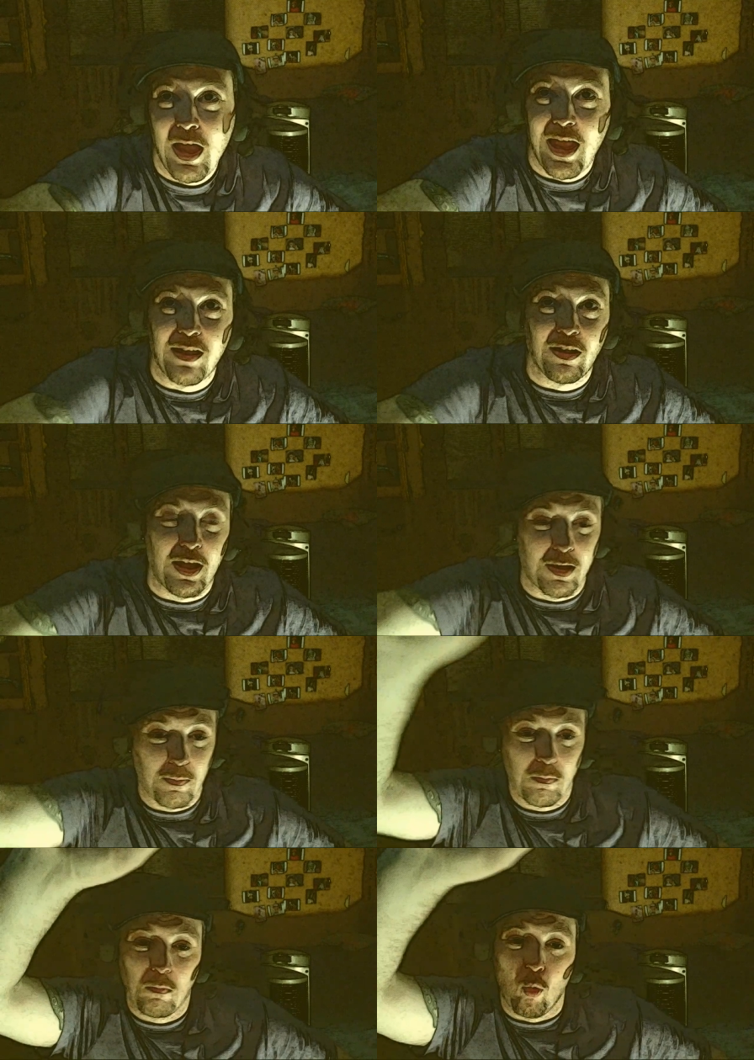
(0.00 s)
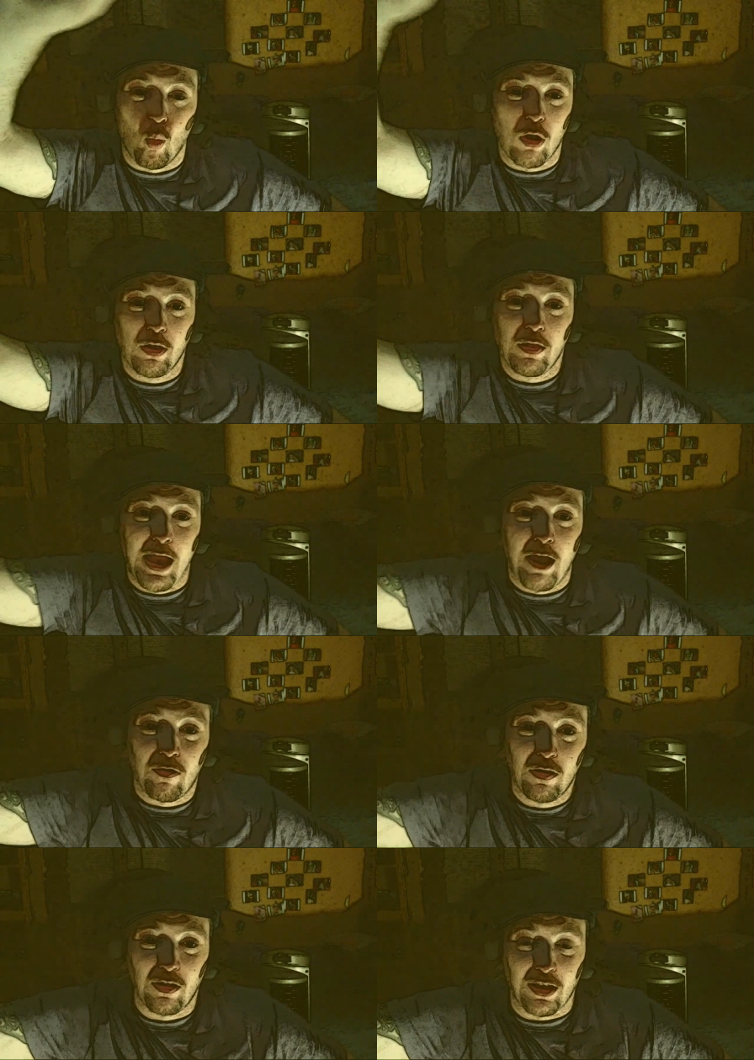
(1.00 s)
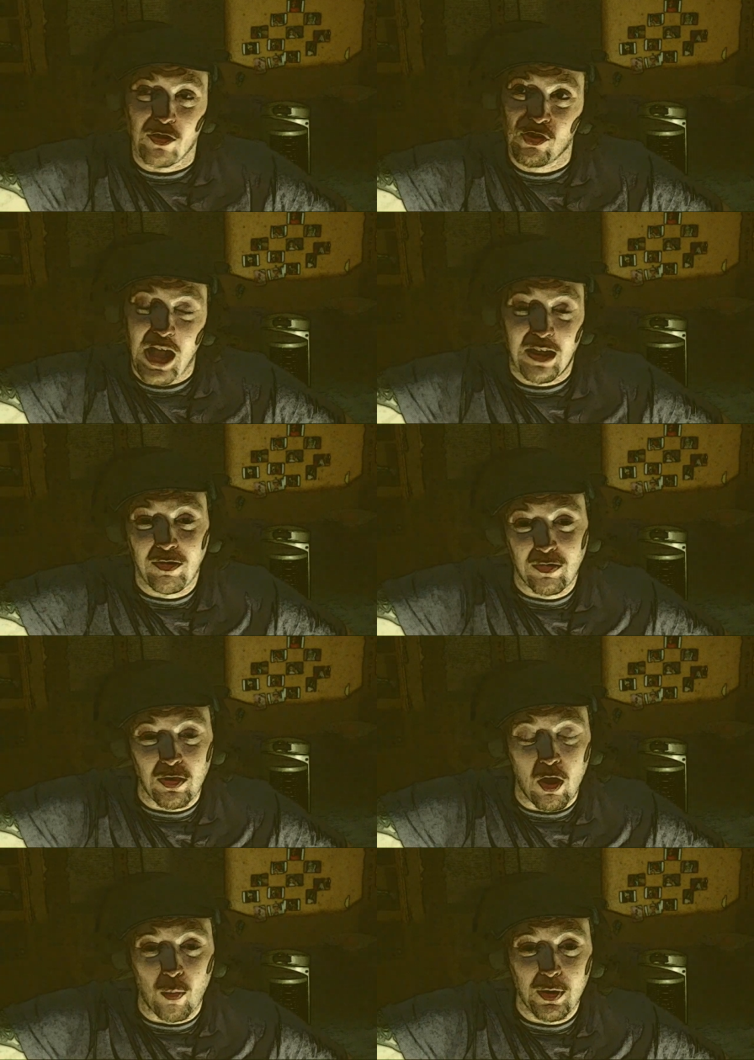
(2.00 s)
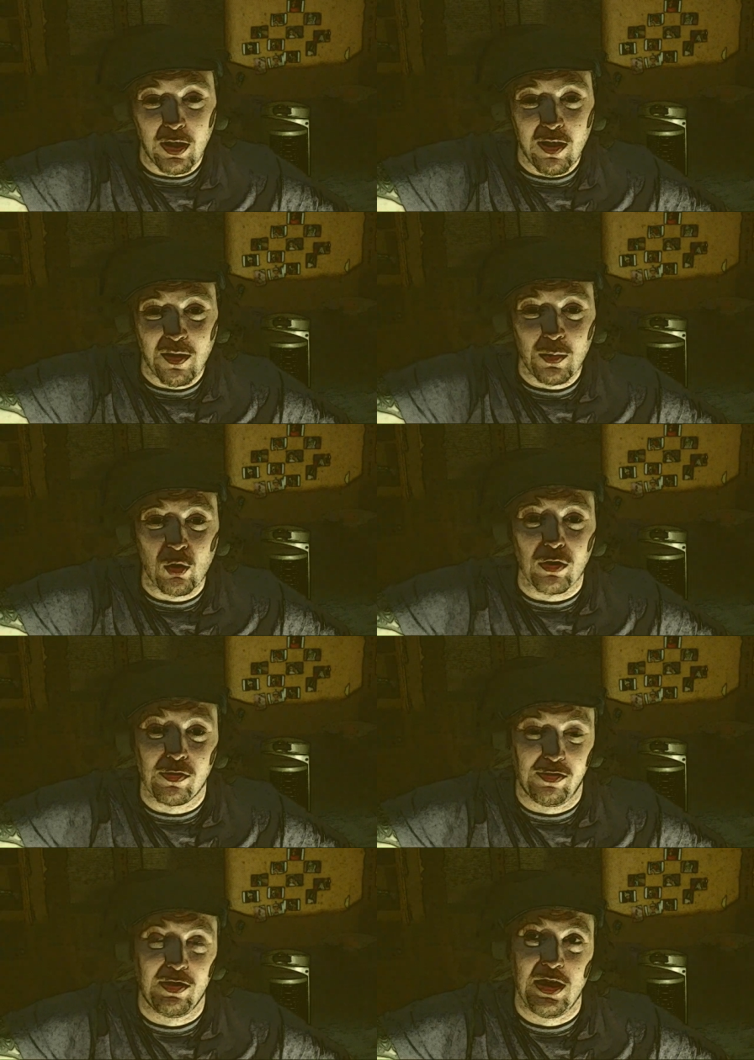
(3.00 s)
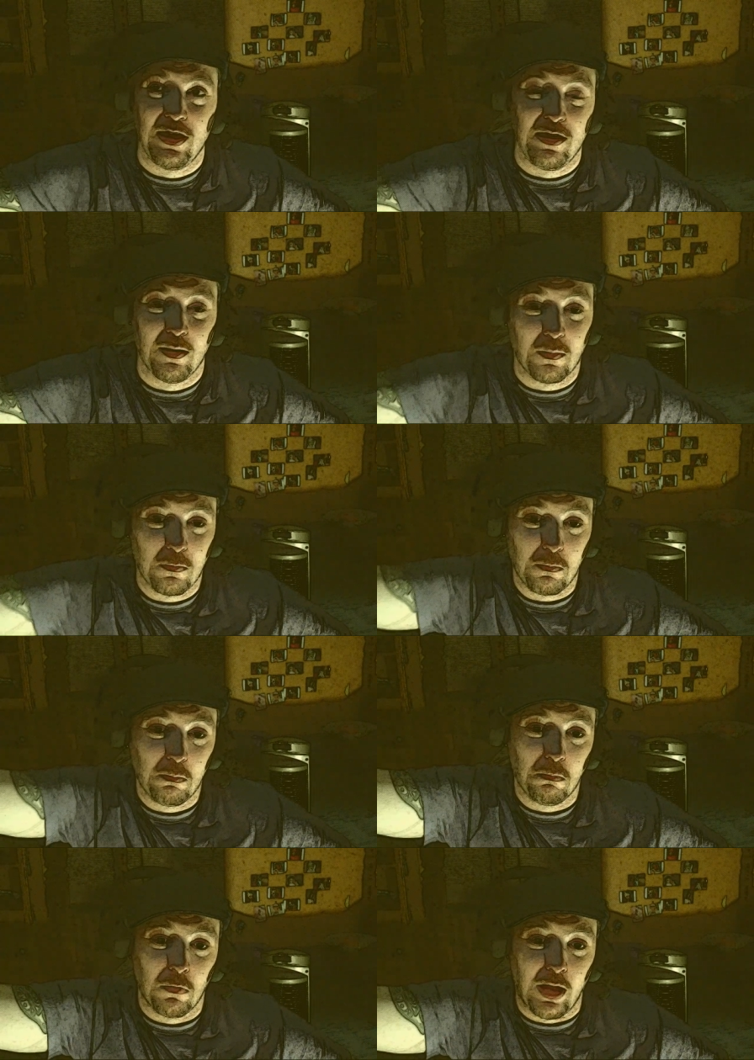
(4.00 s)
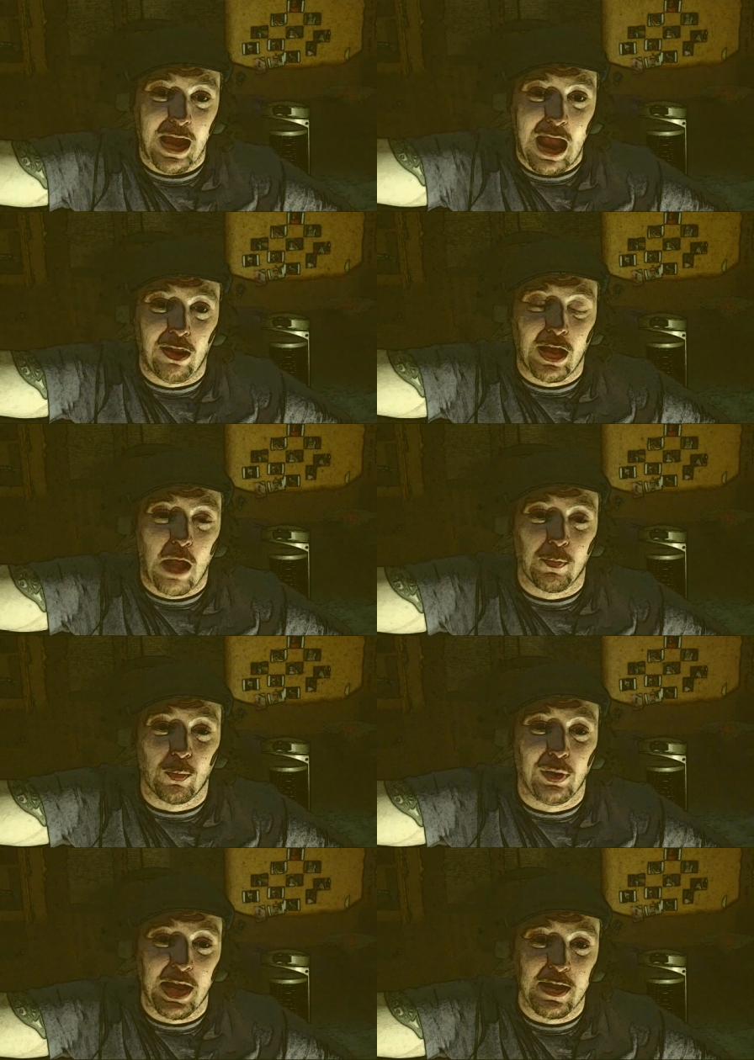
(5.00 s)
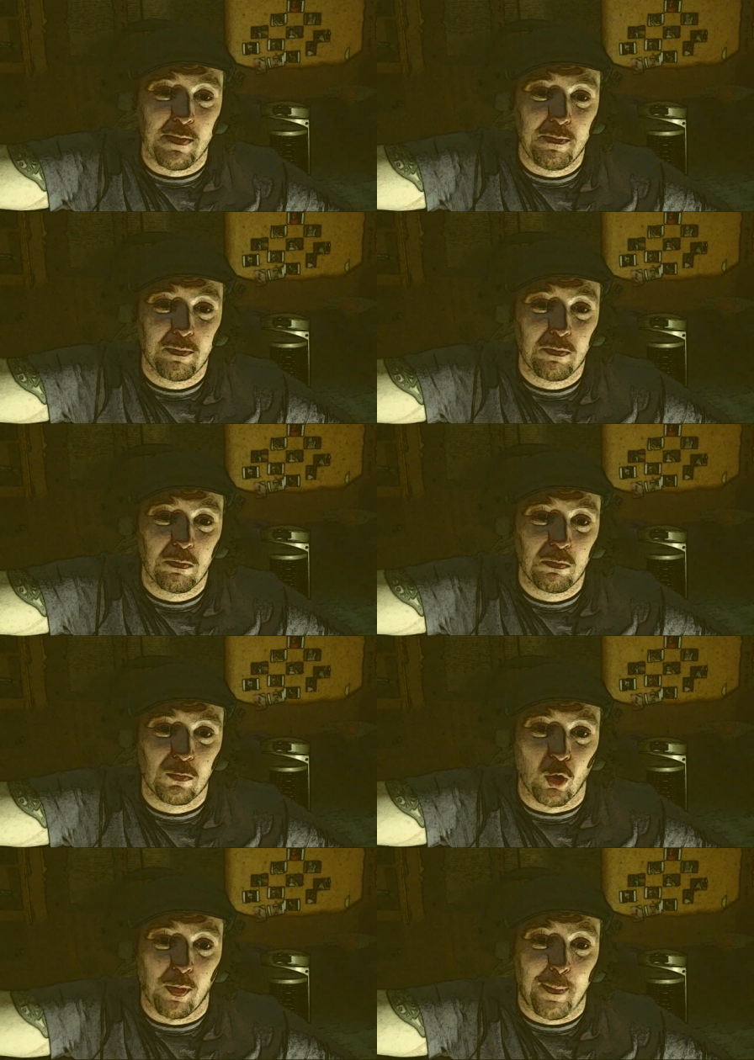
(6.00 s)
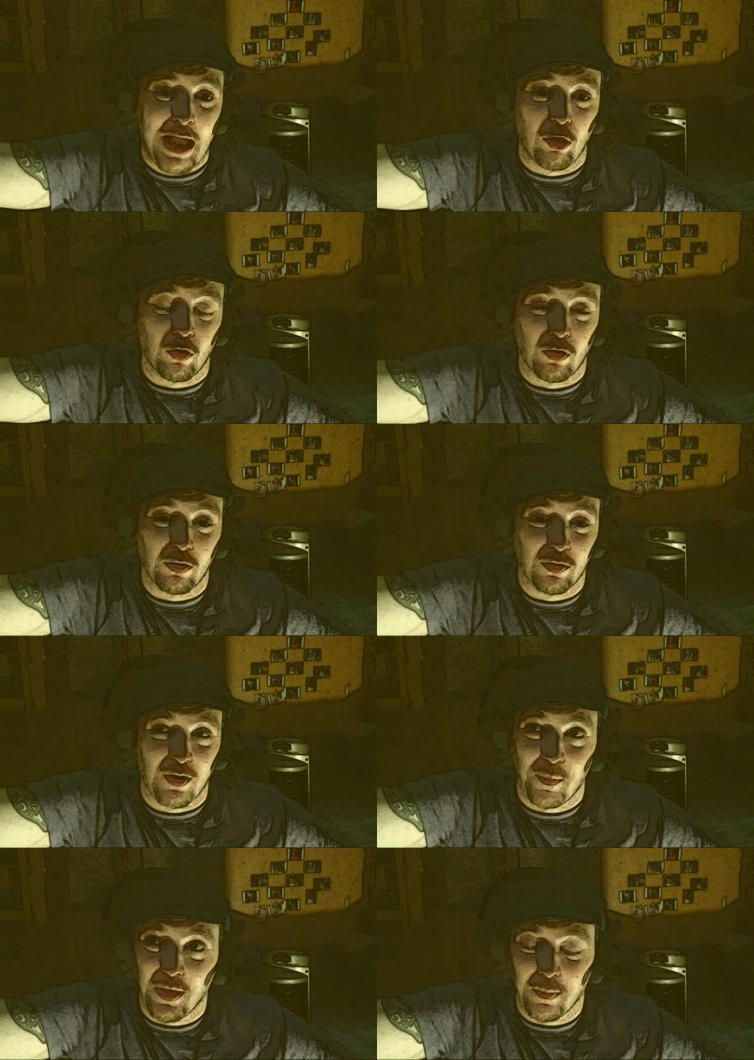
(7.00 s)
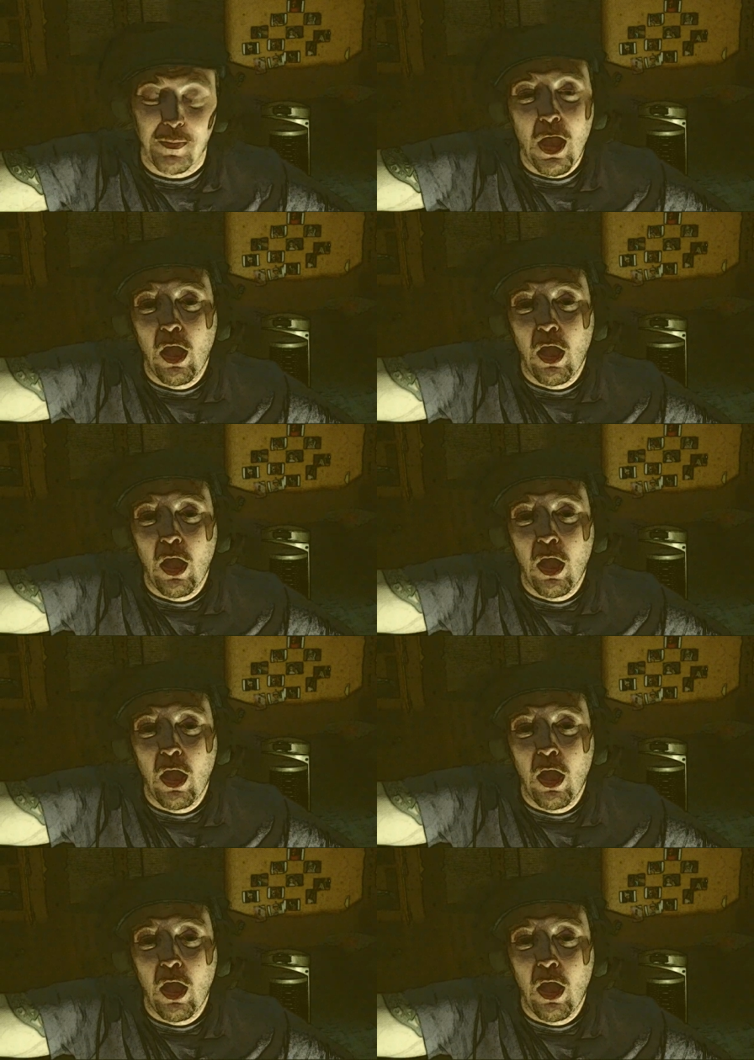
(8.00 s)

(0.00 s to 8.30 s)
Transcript: In like one of the shots in the opening here, you can see like a helicopter blade or a propeller or something